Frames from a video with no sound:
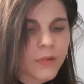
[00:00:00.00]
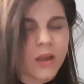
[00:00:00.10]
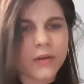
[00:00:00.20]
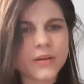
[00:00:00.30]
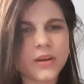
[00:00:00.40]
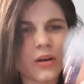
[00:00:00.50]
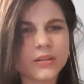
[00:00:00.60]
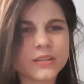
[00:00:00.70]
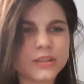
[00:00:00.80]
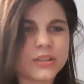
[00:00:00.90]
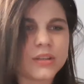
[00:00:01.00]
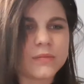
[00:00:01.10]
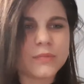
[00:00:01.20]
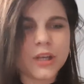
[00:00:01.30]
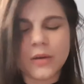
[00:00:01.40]
Oh, an oxygen
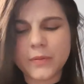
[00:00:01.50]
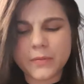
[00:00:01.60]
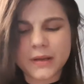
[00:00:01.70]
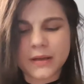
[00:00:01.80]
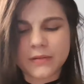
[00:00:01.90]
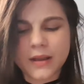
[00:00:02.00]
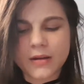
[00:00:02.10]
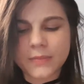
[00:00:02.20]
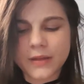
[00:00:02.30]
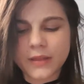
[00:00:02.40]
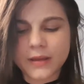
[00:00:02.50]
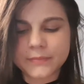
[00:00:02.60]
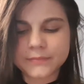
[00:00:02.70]
absorber. We don't care about that.